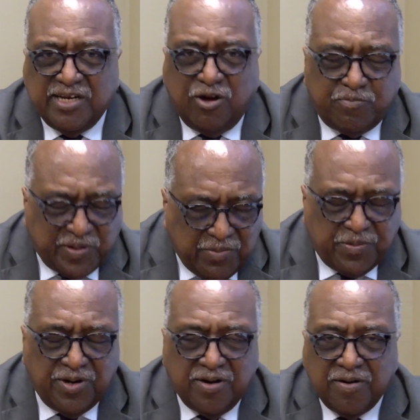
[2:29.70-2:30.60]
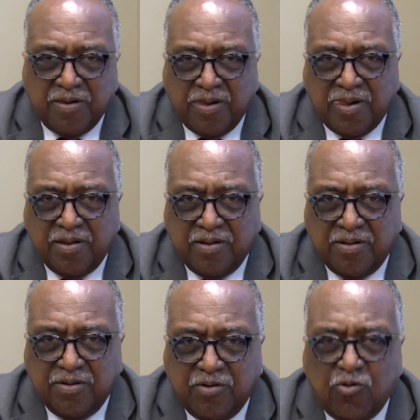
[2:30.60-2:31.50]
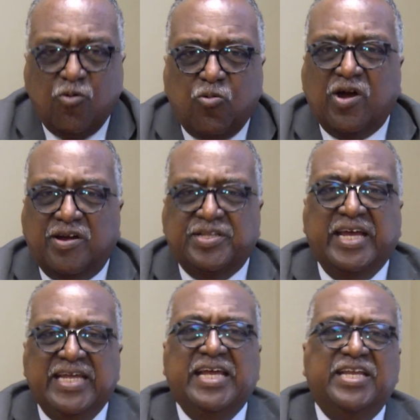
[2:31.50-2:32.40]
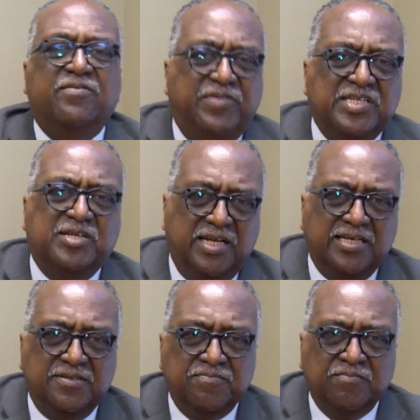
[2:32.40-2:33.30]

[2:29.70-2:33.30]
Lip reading: of people. Who were they individually?